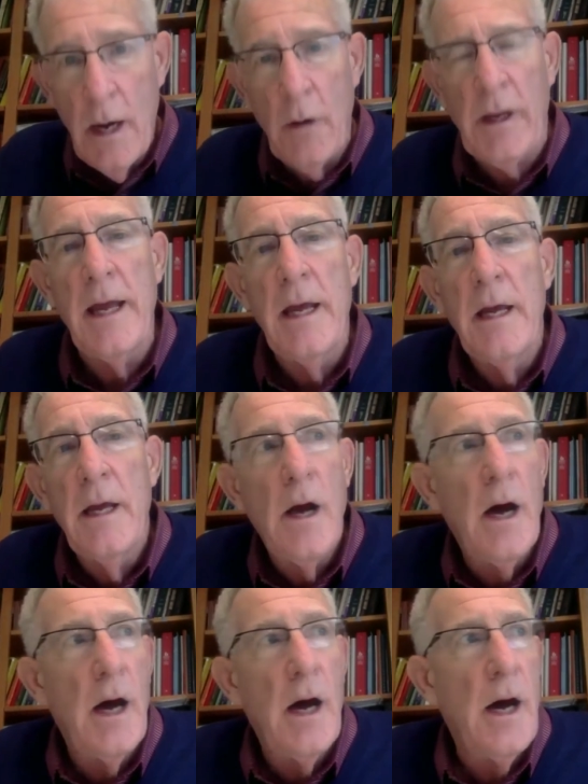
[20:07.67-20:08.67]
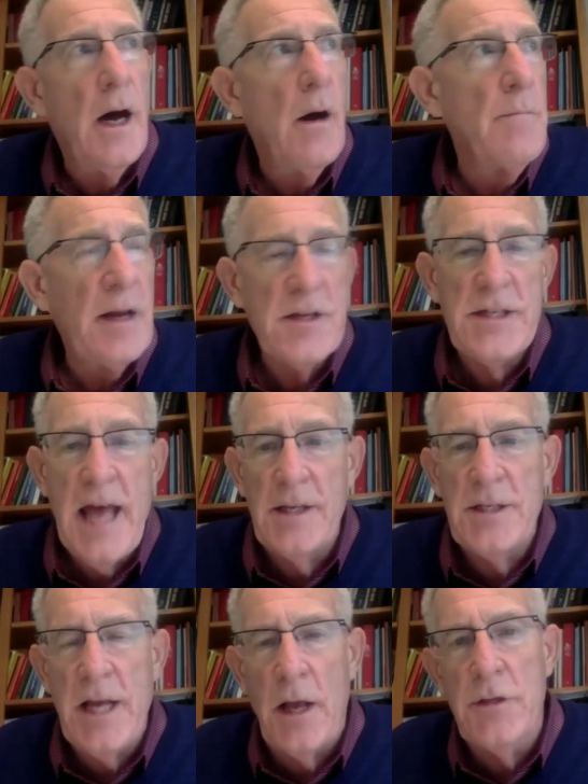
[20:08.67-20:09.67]
Okay. Metastatic
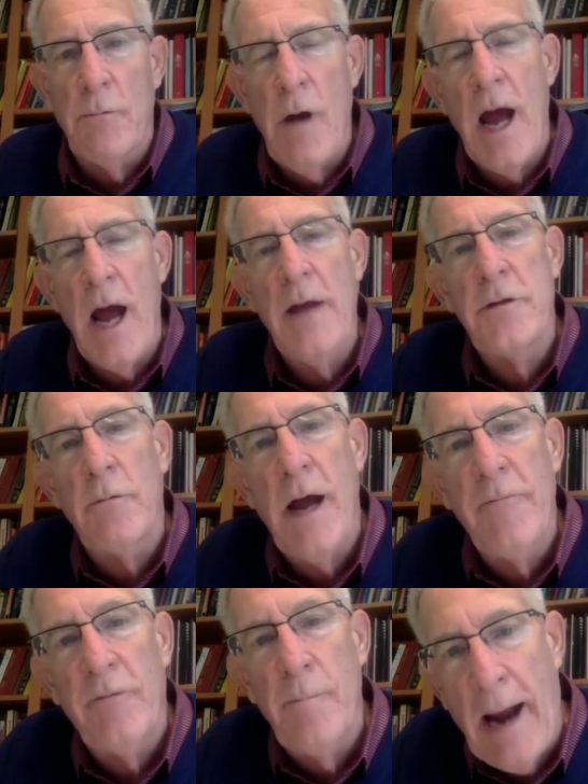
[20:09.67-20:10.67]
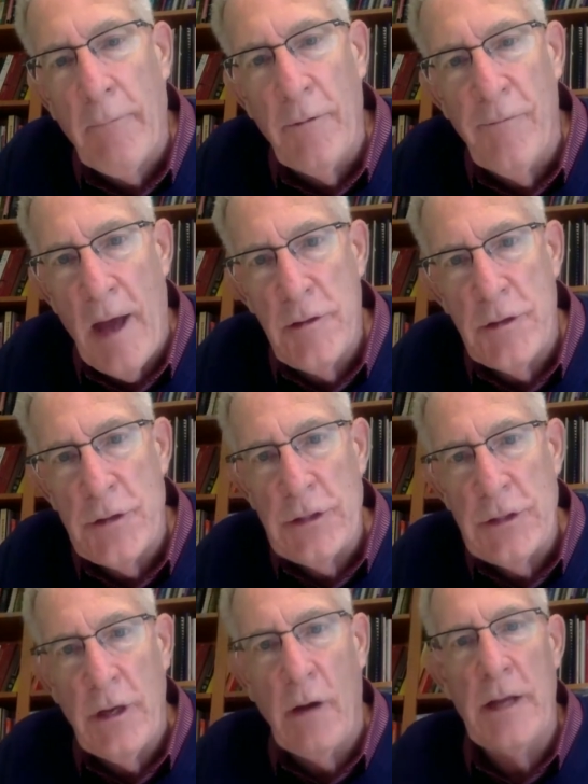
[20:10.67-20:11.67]
cells are derived from macrophages.
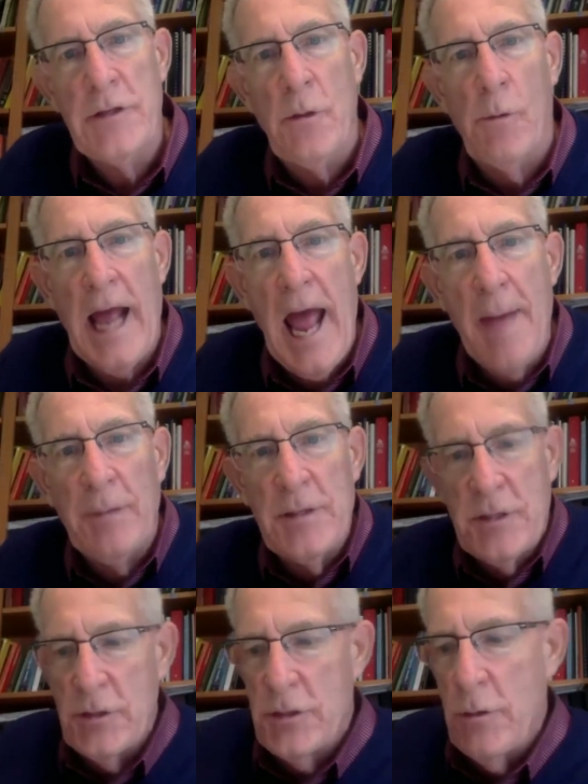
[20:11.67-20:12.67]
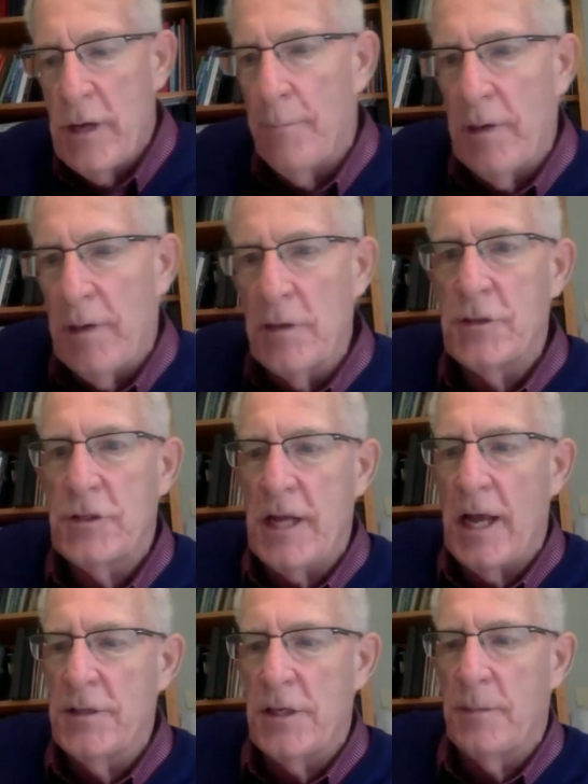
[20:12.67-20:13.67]
All right. So what happens is you get a bunch of
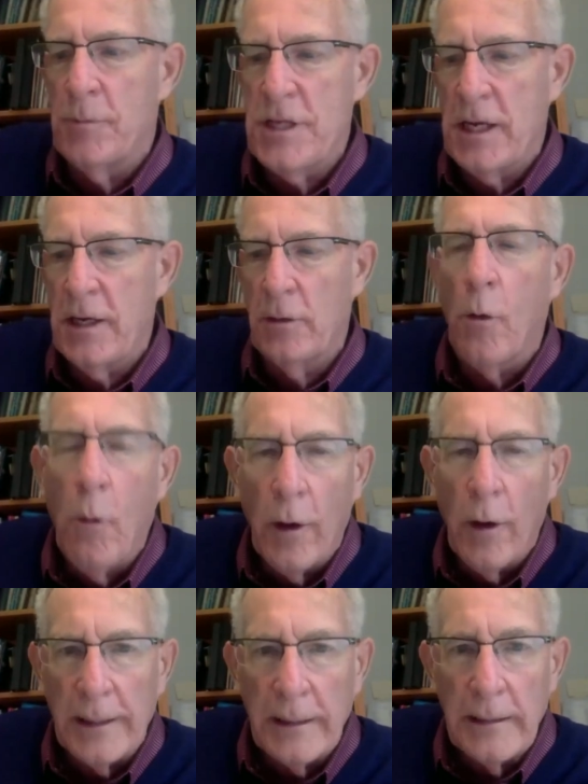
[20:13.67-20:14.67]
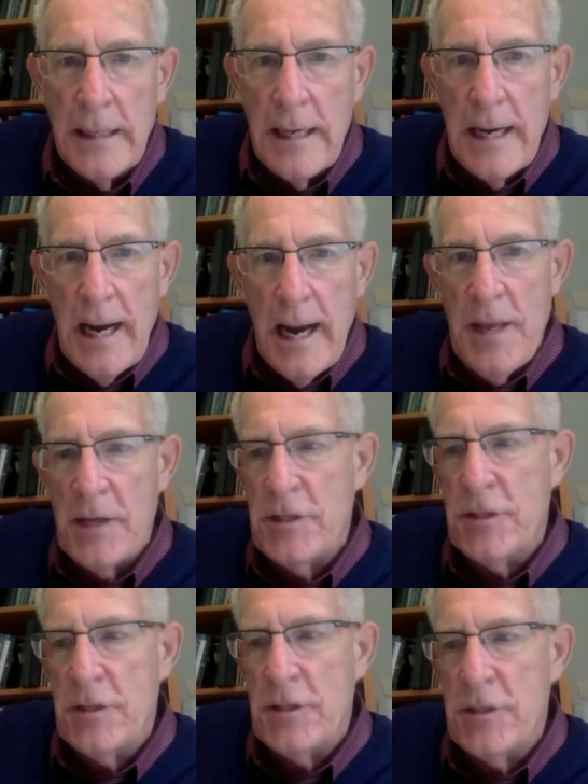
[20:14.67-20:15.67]
cells in a particular organ and they
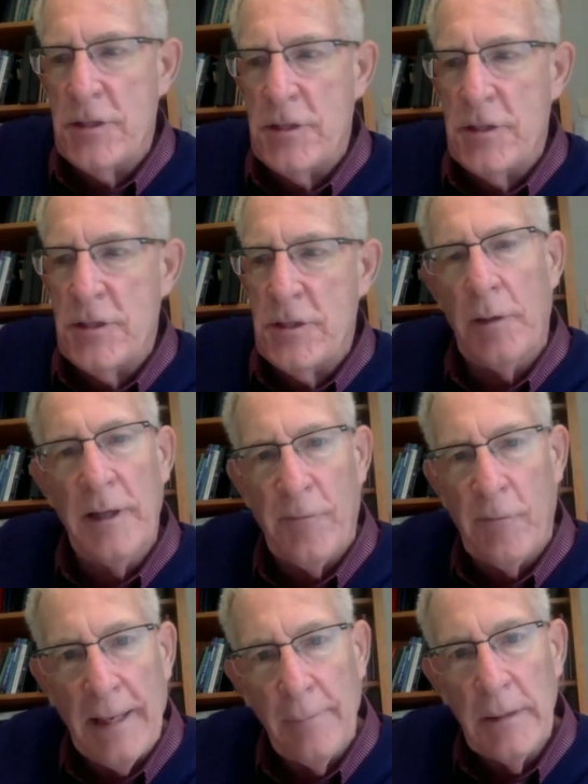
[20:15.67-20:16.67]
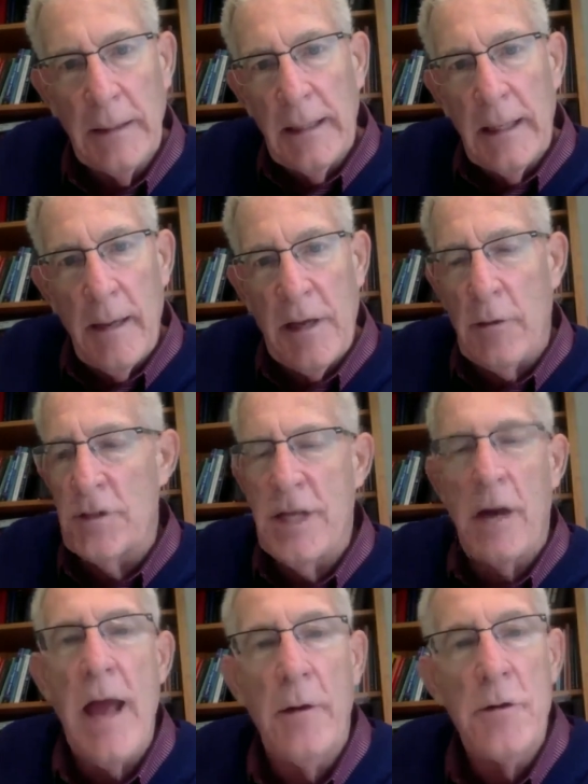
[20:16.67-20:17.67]
start proliferating
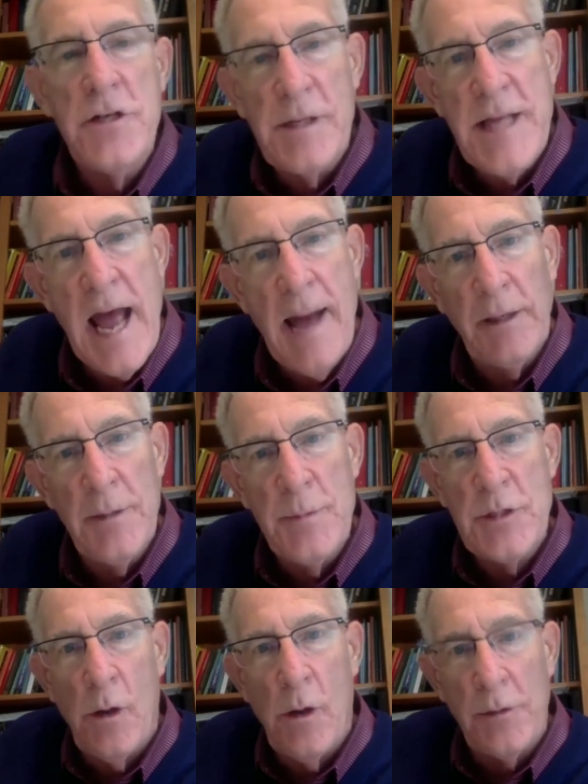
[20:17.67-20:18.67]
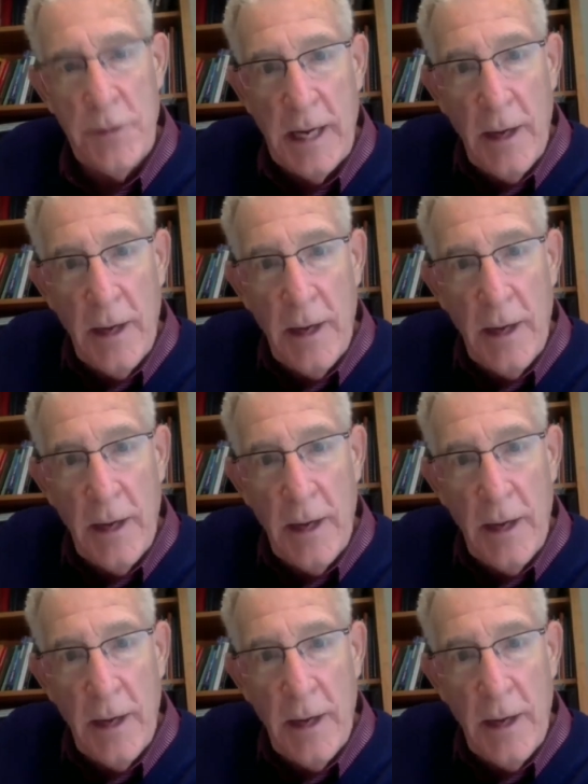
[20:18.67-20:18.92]
because their energy metabolism is